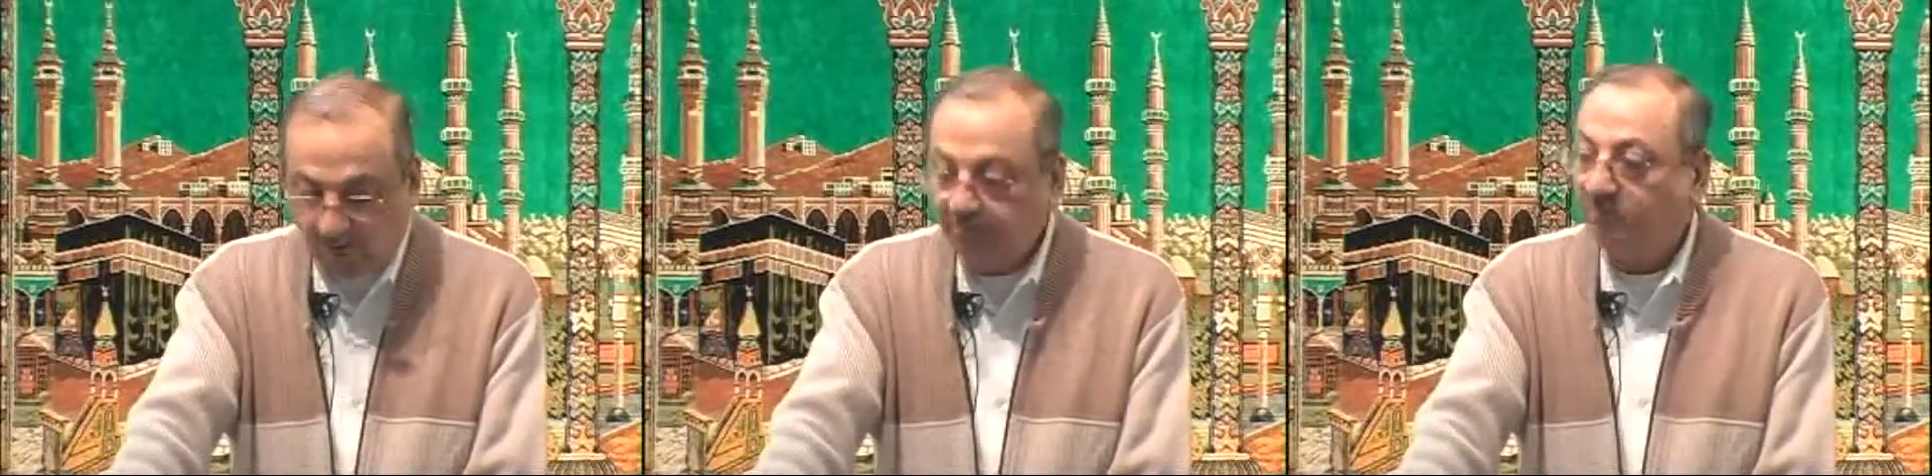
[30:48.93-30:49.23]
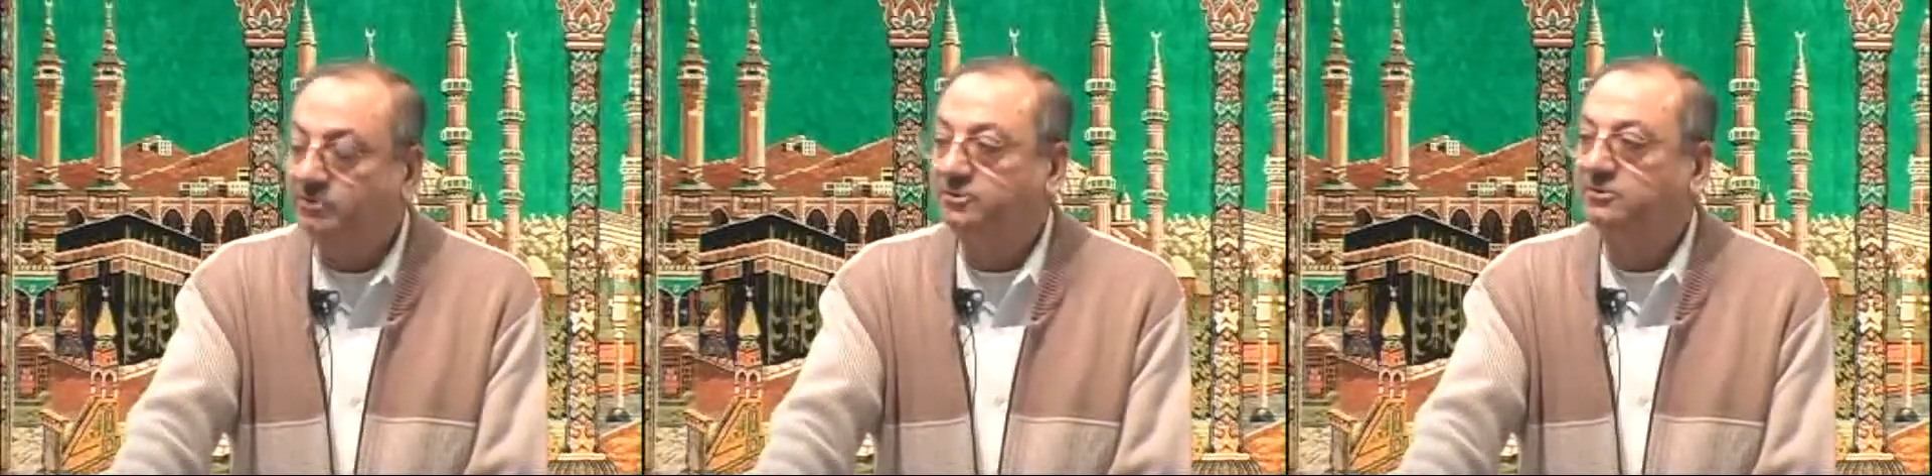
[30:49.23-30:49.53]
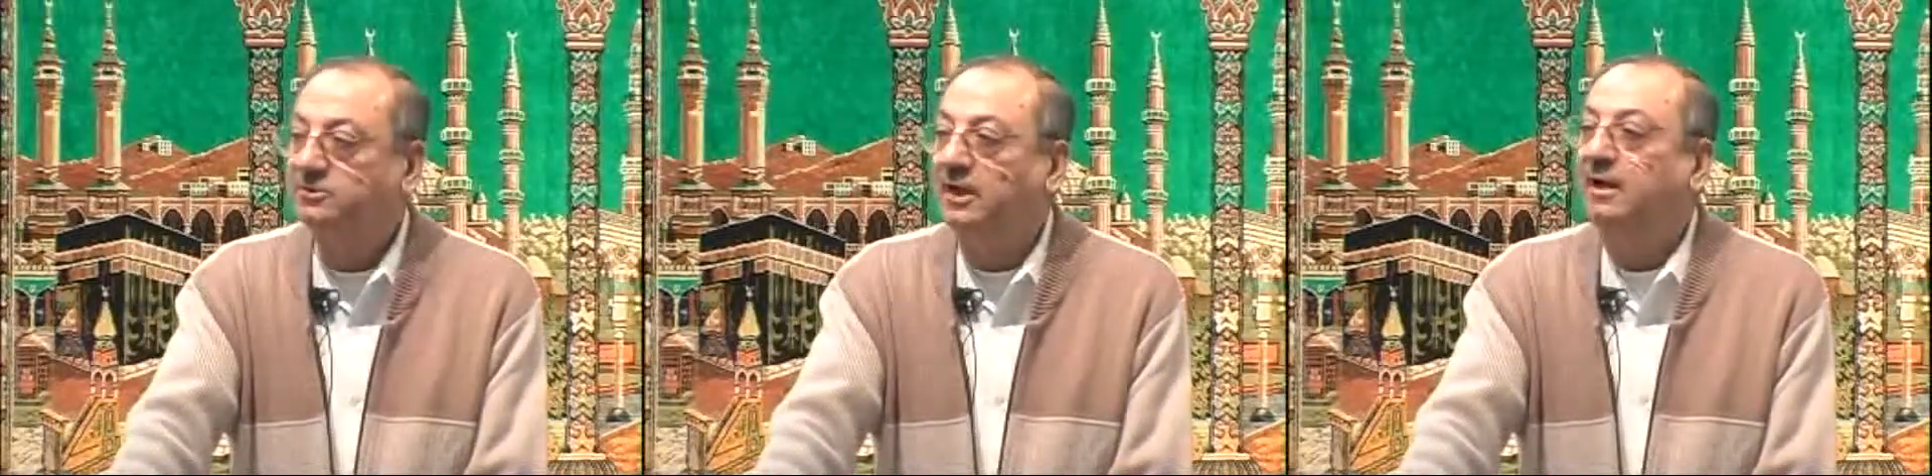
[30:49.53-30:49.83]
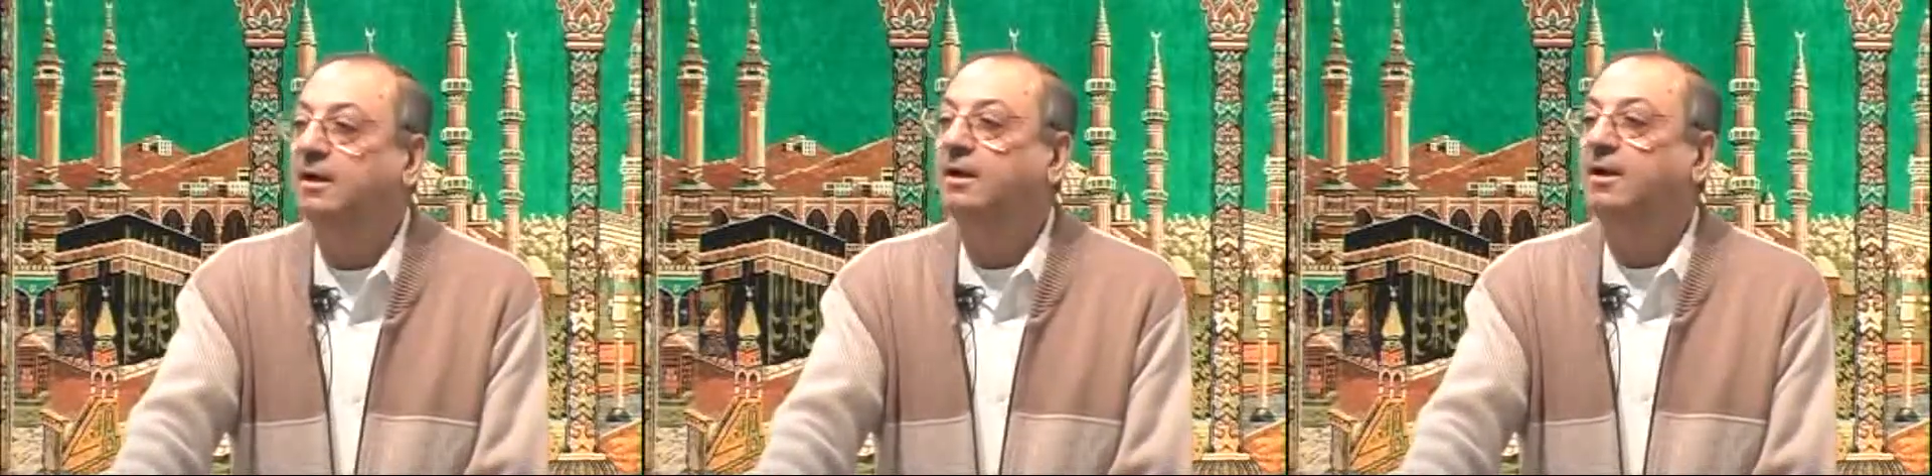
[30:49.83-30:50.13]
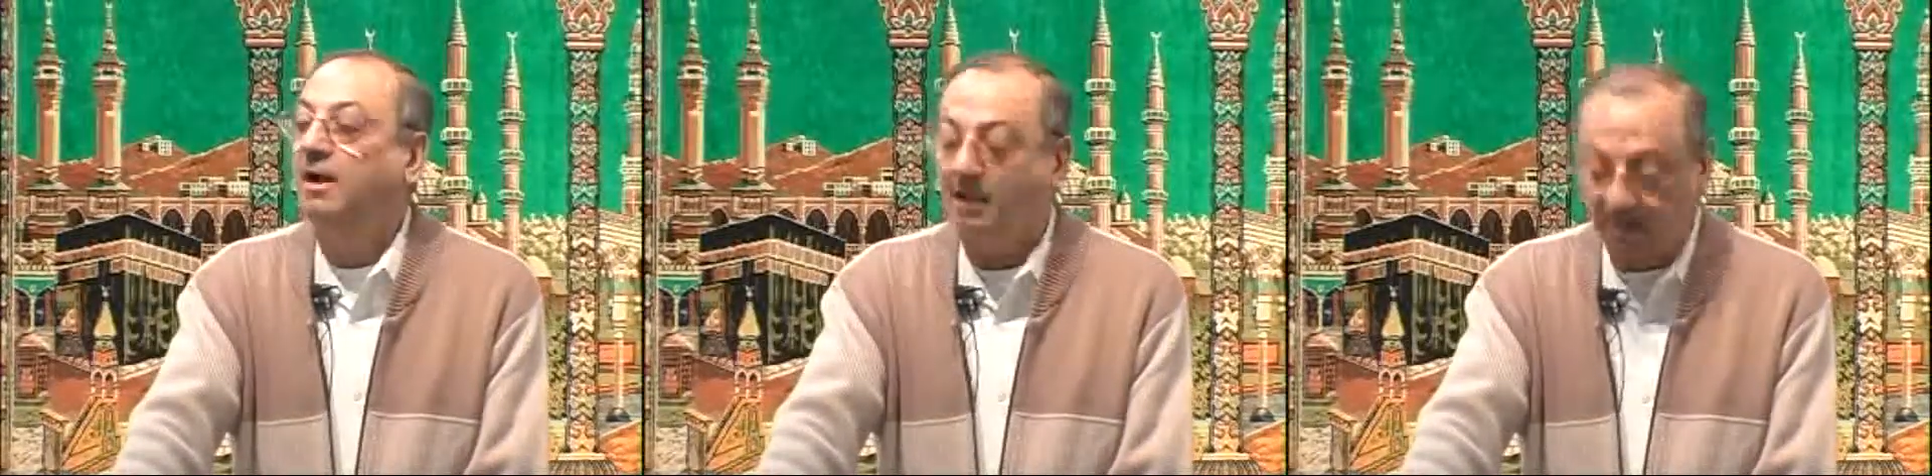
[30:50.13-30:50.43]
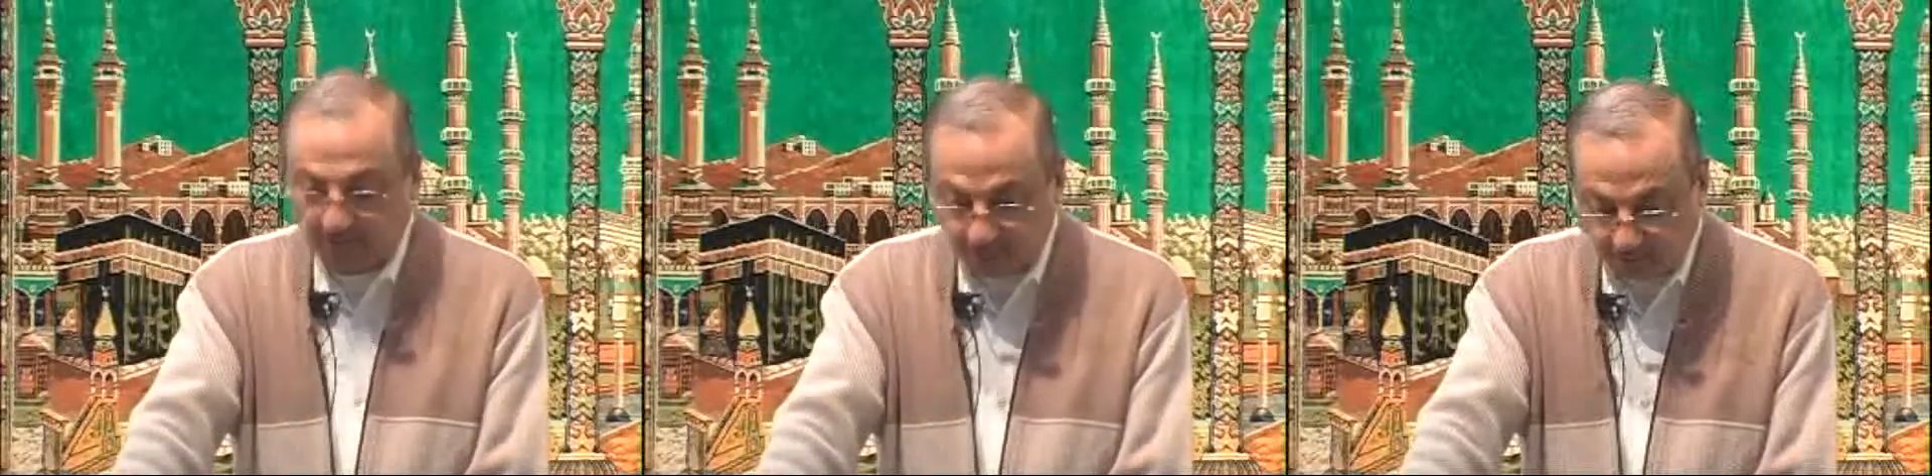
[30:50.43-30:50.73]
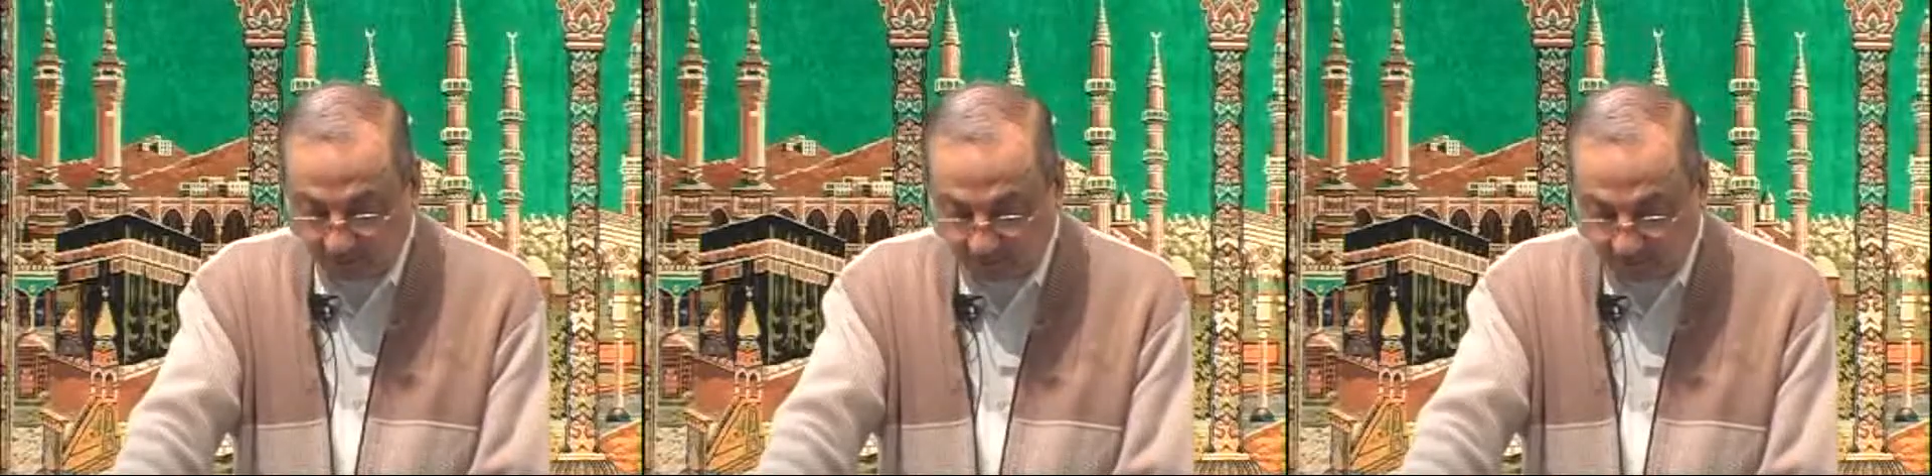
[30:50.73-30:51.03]

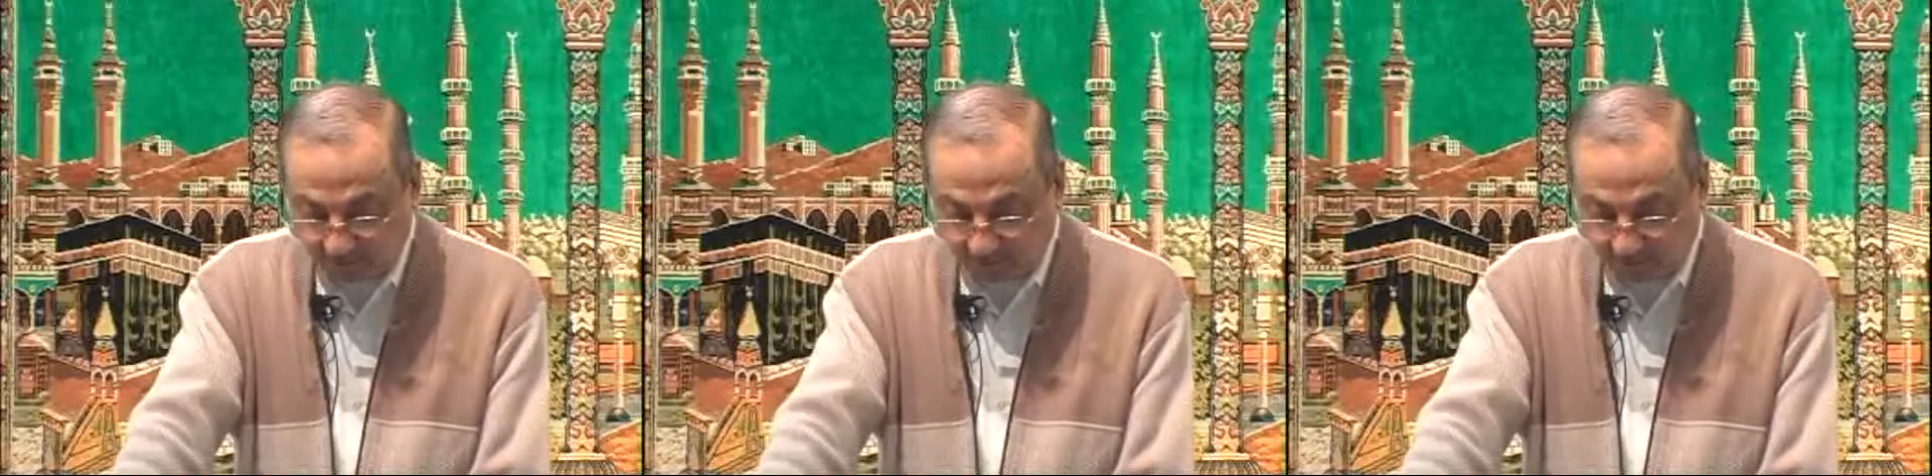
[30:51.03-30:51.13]
mushtaqatuhu,